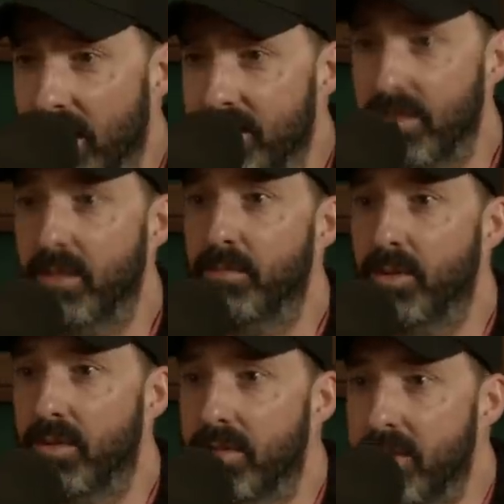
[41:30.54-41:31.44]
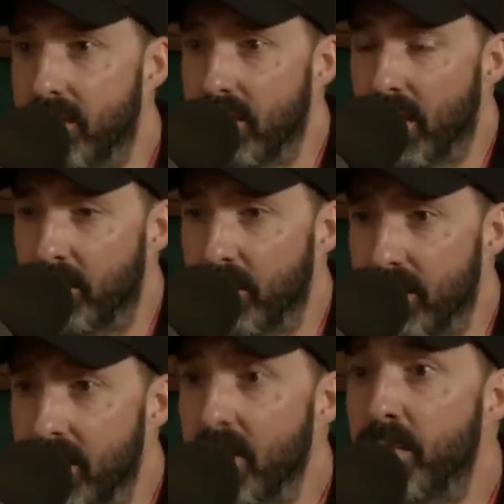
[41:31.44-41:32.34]
accidentally put? I
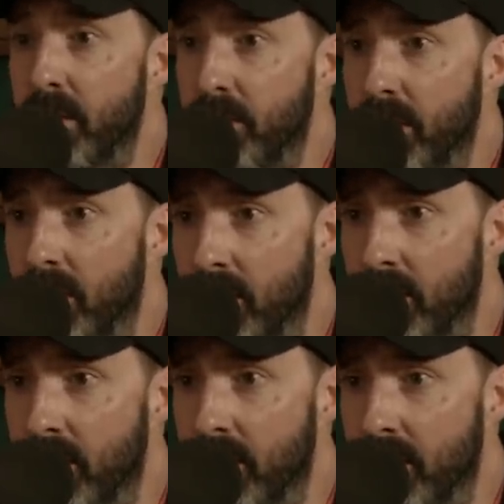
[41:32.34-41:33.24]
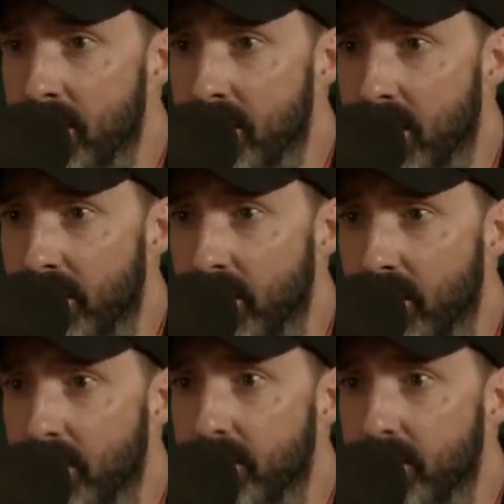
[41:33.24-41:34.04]
put TPP on there instead of no. Your,